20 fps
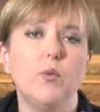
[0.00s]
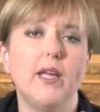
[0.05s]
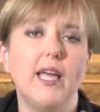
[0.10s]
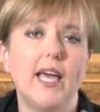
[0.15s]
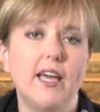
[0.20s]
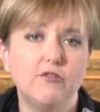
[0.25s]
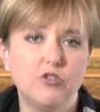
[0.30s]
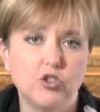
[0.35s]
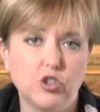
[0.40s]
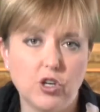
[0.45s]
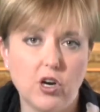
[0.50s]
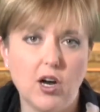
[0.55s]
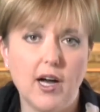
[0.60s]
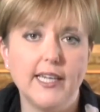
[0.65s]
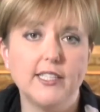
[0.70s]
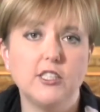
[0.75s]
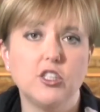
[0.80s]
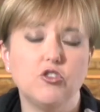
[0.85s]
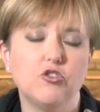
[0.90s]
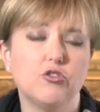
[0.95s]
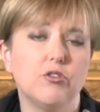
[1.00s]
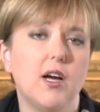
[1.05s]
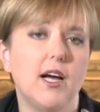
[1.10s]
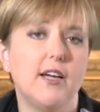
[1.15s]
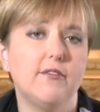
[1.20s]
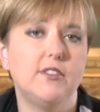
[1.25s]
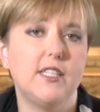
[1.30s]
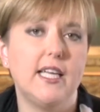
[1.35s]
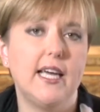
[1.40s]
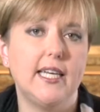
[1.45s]
we have tried to
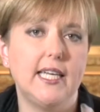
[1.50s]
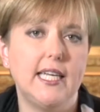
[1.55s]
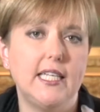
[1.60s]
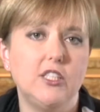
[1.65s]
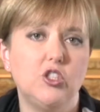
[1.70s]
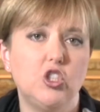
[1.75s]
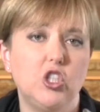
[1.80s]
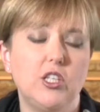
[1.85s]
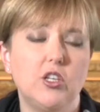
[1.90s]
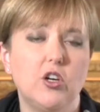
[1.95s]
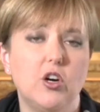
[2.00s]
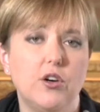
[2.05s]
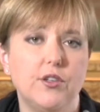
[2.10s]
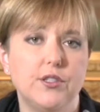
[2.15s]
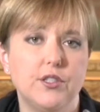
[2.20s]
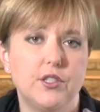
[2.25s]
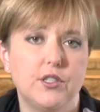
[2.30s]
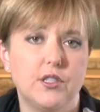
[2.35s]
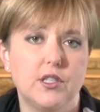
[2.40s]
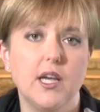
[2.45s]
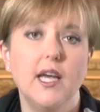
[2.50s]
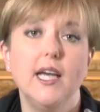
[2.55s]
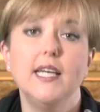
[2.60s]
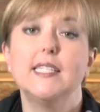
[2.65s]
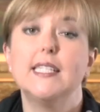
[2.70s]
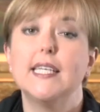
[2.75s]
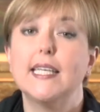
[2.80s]
drive down energy costs